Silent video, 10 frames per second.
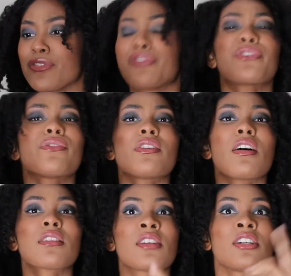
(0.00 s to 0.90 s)
focus
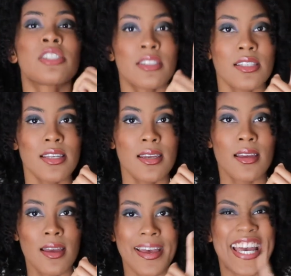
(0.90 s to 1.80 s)
on consciously
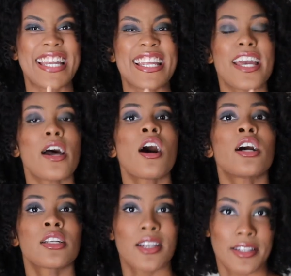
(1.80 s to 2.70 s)
and
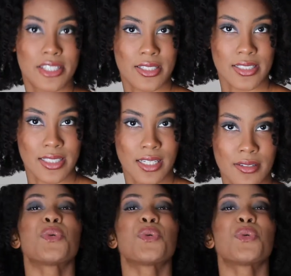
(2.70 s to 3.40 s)
unconsciously.